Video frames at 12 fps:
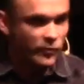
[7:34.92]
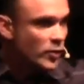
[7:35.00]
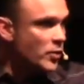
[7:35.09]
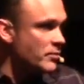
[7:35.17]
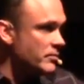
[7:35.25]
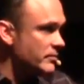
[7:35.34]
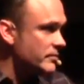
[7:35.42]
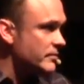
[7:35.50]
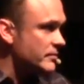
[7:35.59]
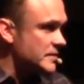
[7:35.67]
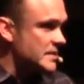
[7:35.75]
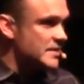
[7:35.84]
room,
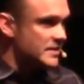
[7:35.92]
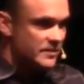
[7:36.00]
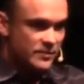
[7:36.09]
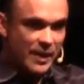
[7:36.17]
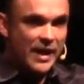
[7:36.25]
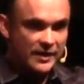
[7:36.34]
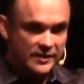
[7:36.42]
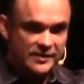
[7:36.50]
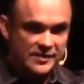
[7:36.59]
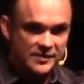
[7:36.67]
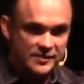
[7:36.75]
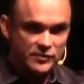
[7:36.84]
with this spot in
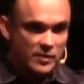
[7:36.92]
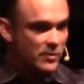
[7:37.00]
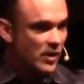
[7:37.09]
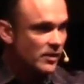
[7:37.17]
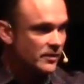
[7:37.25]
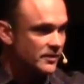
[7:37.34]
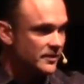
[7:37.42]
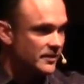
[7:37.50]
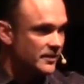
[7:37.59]
this strip mall,